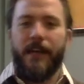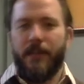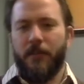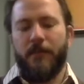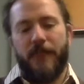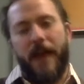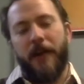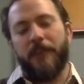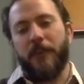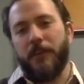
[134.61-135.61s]
You're missing out.
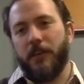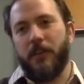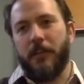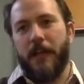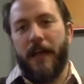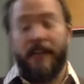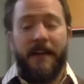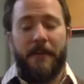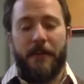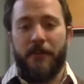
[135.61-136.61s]
It's a good class. I
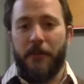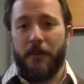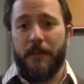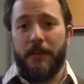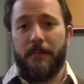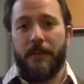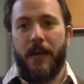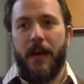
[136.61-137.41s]
think so, at least.